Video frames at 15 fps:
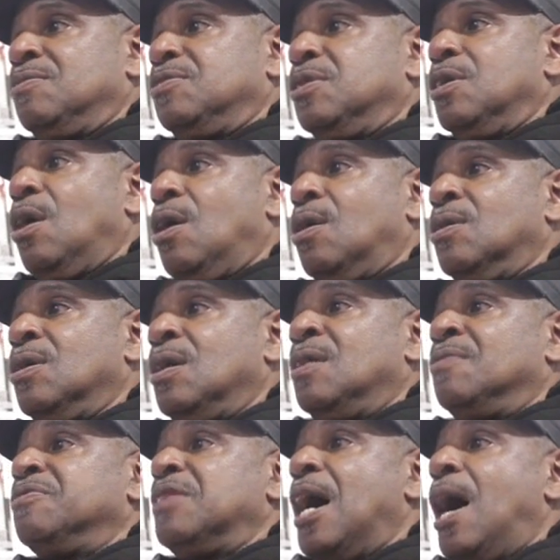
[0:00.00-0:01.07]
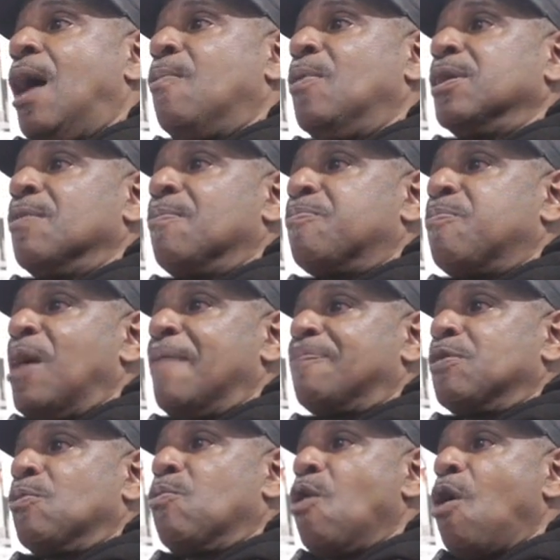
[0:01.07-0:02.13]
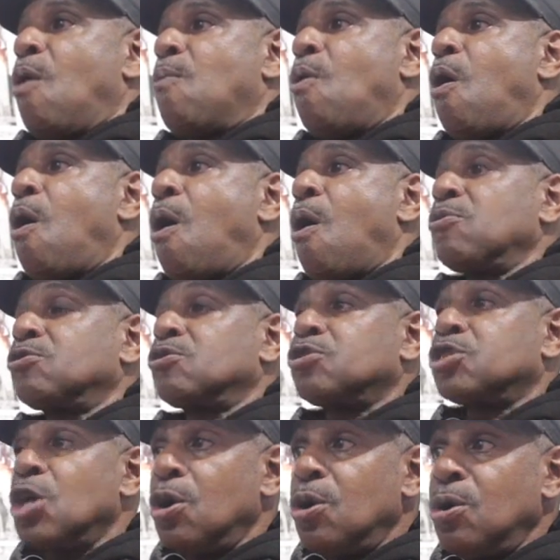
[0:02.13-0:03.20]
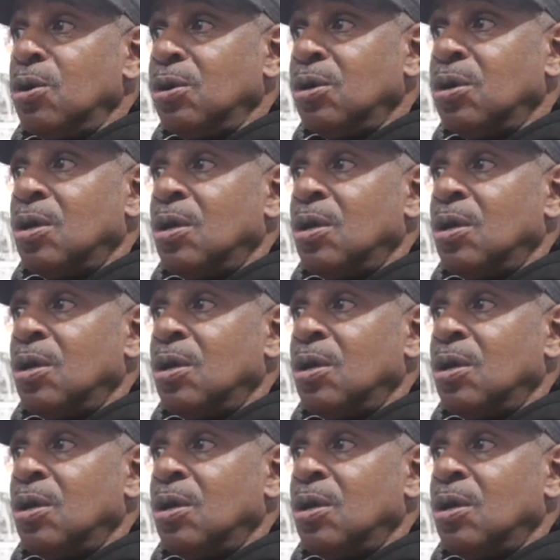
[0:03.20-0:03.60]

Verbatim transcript: You know, now when the, after World War Two,